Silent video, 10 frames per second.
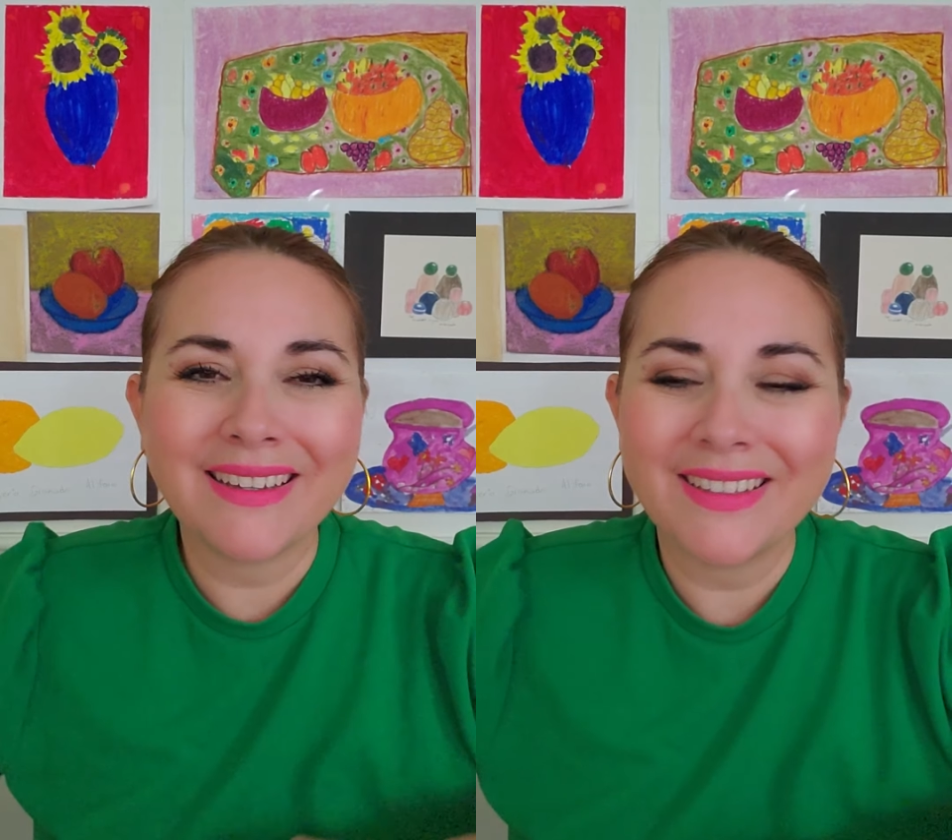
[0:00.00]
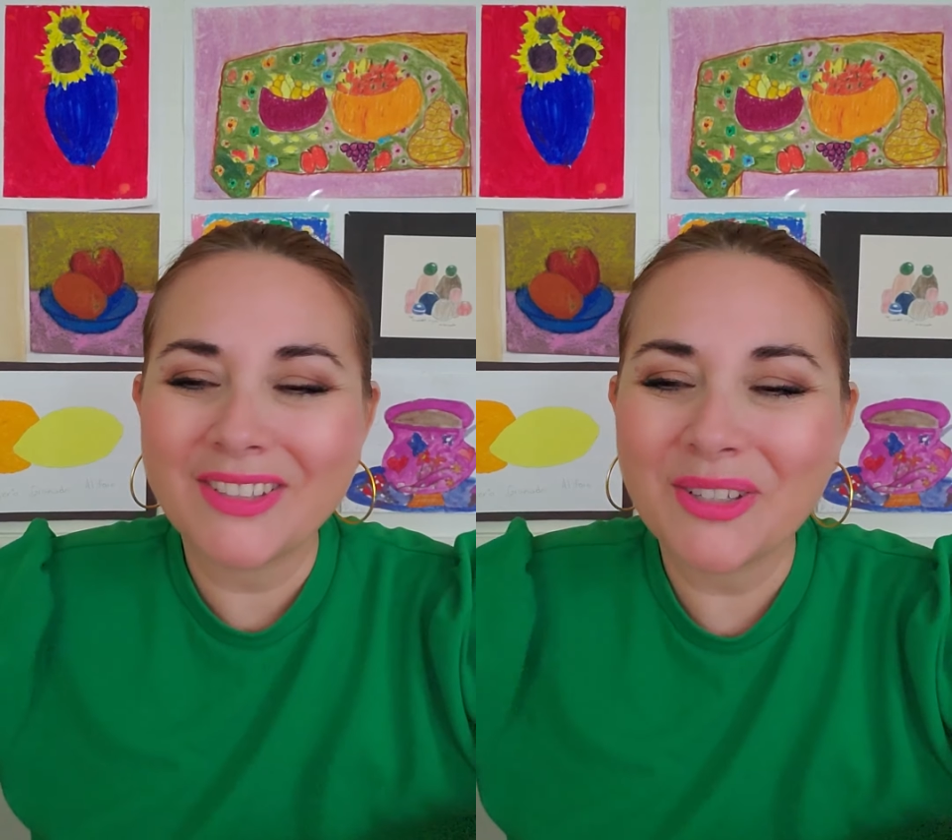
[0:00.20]

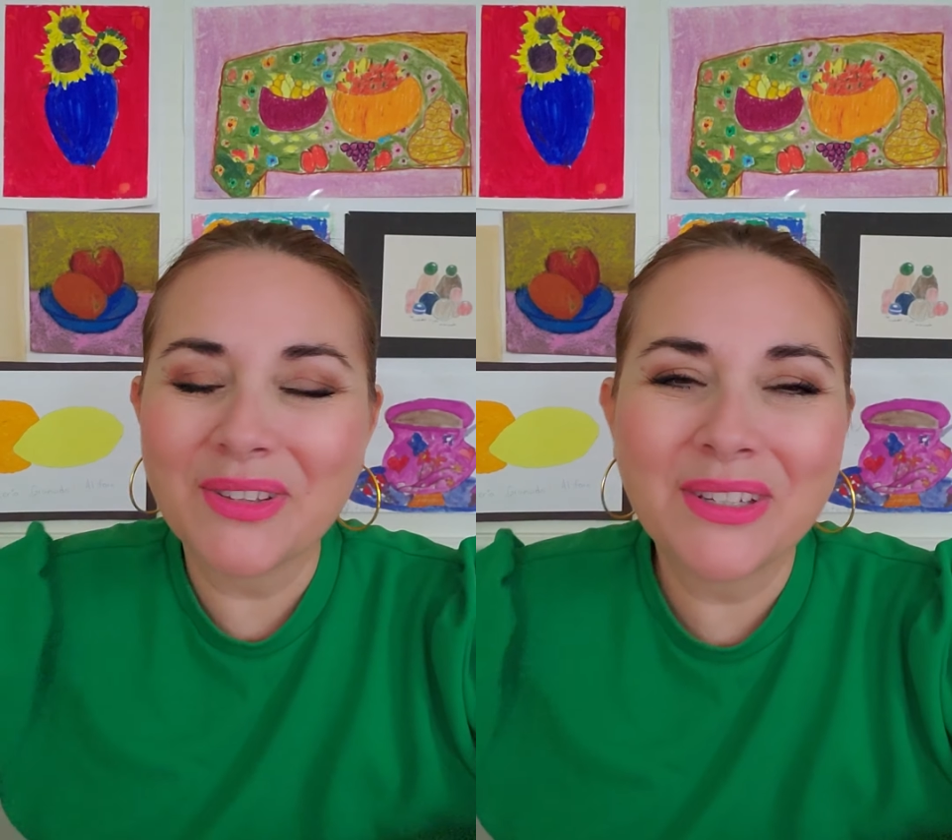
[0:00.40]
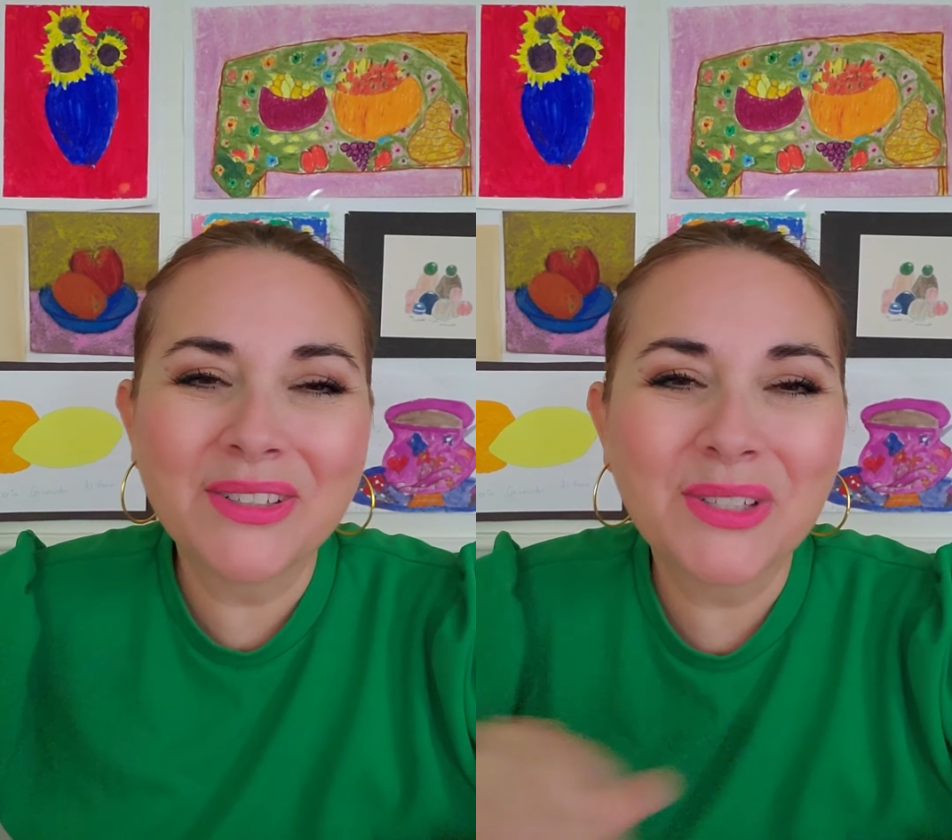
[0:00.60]
So
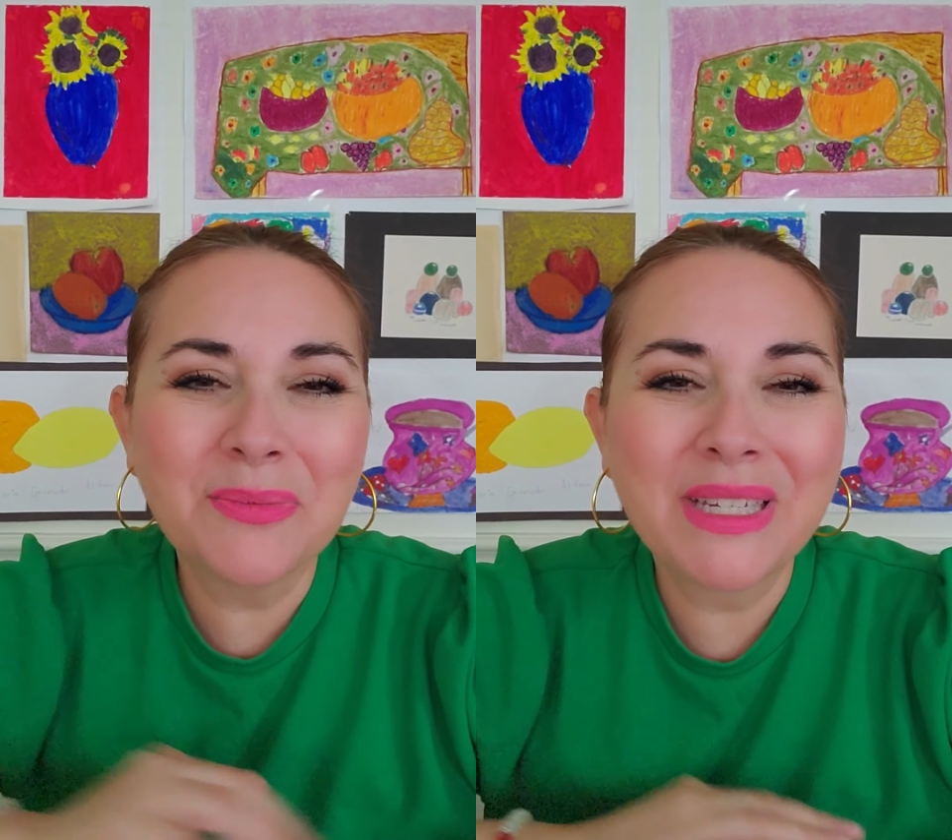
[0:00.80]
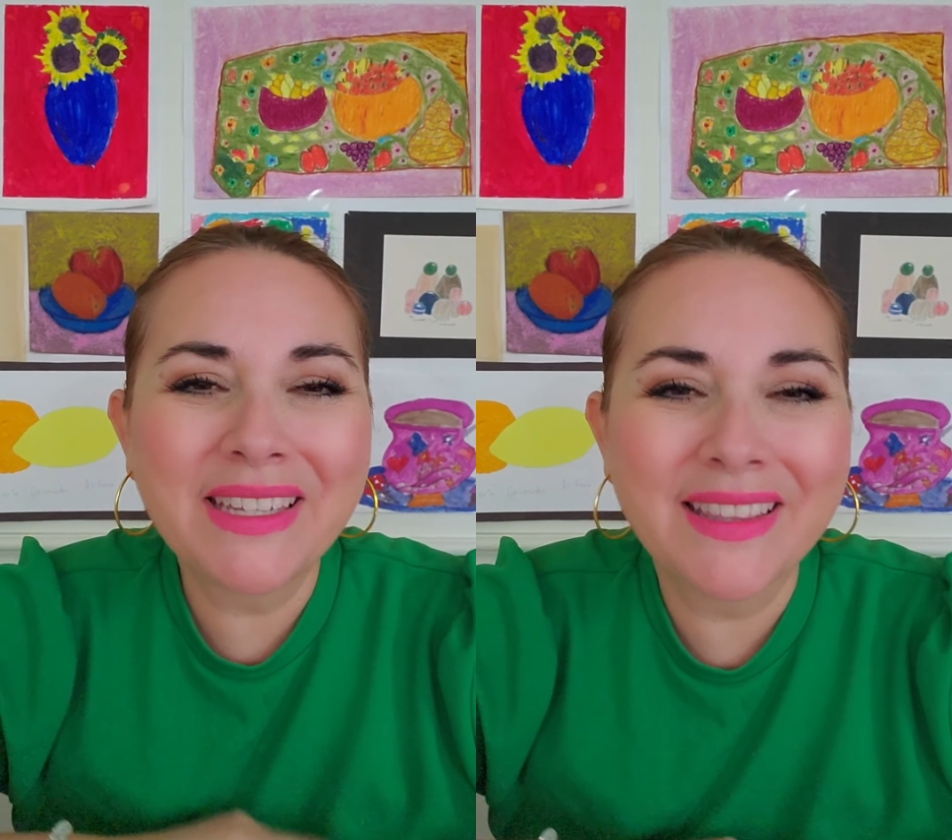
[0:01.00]
there's so
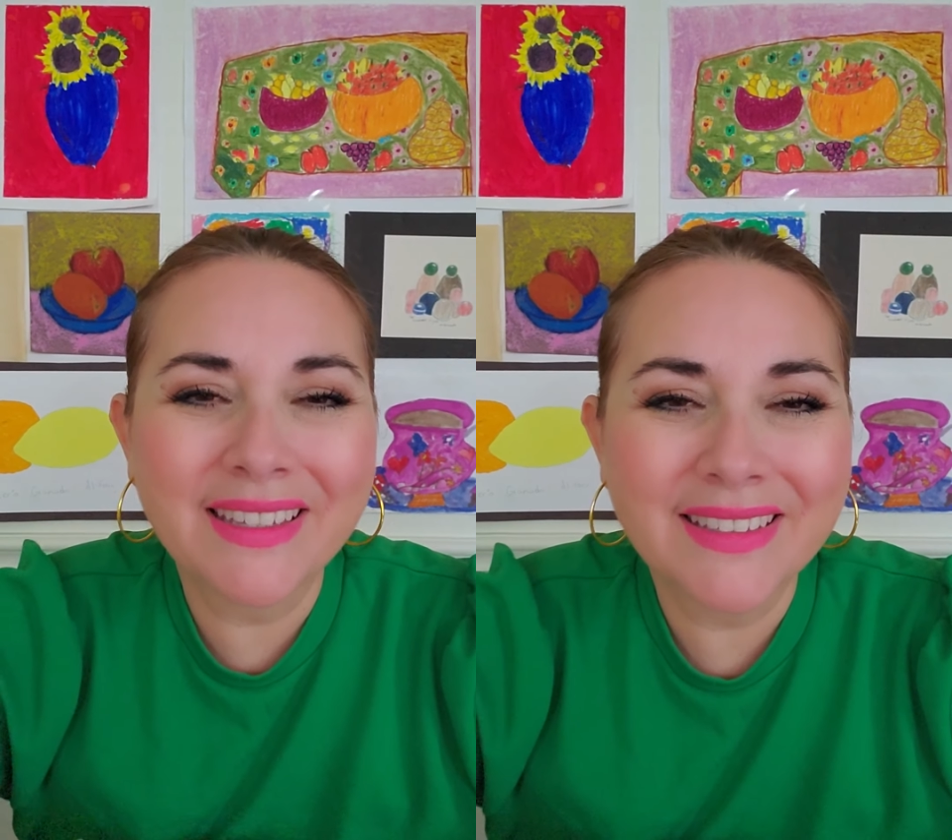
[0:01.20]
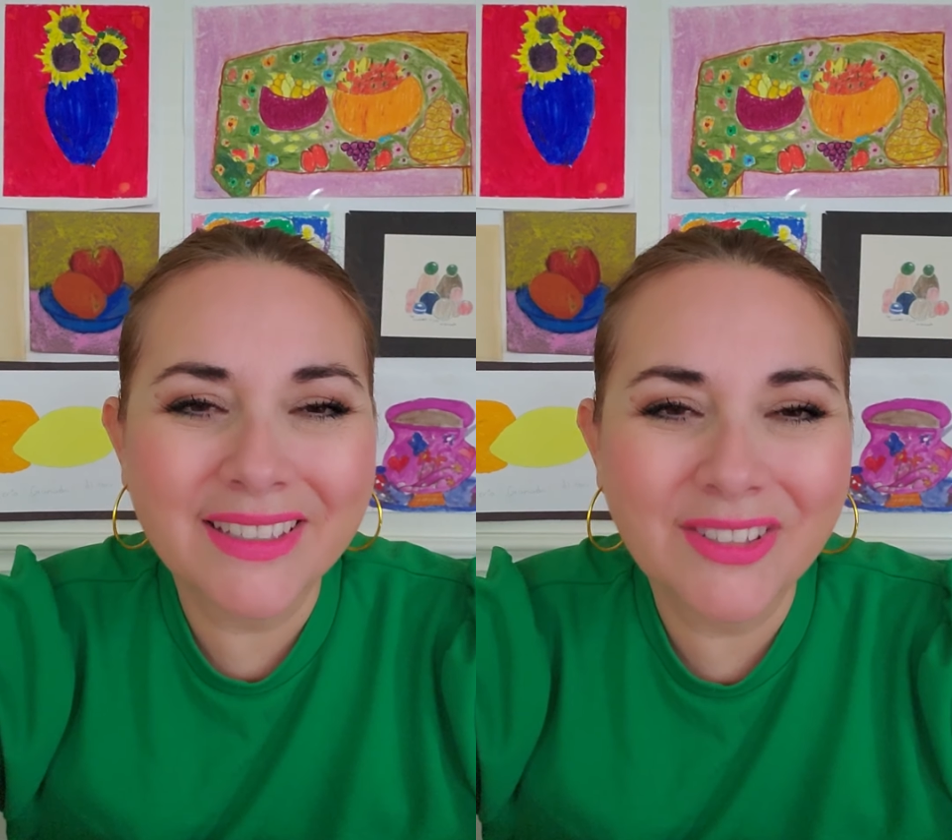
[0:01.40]
many
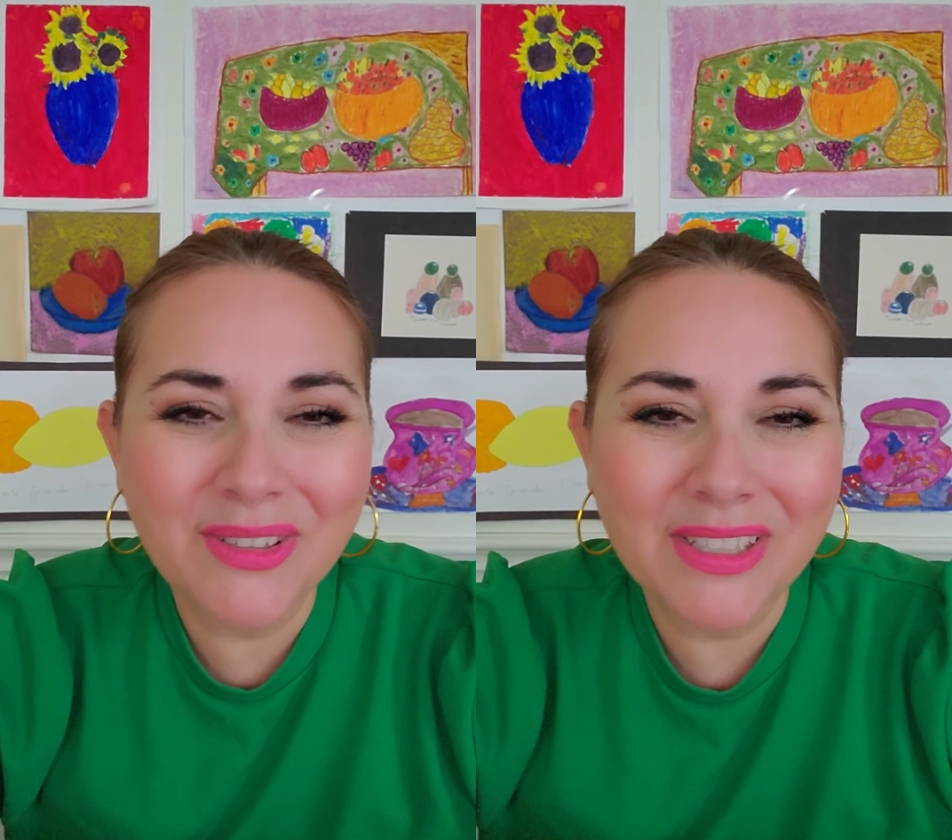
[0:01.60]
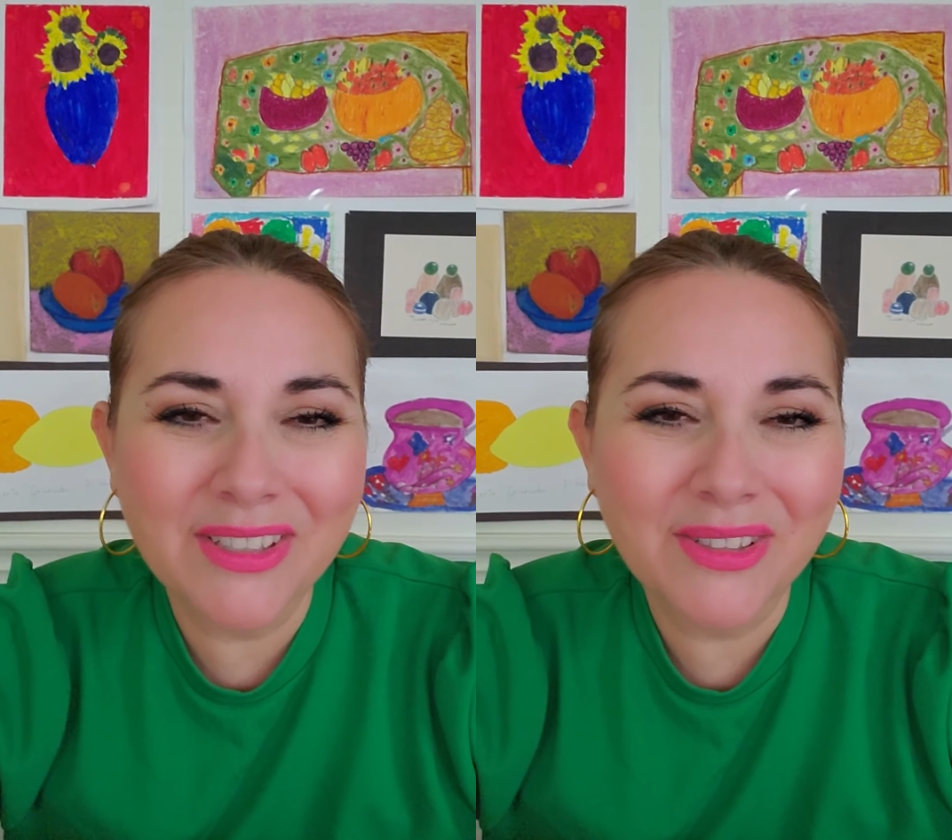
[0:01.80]
things that you
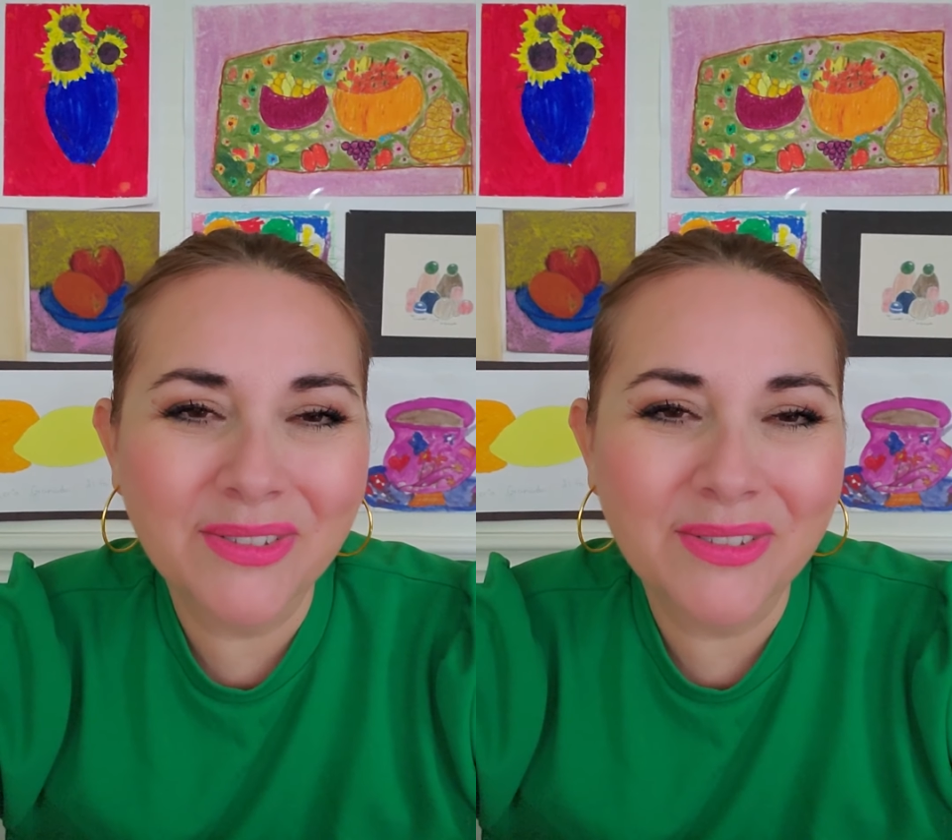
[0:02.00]
can do.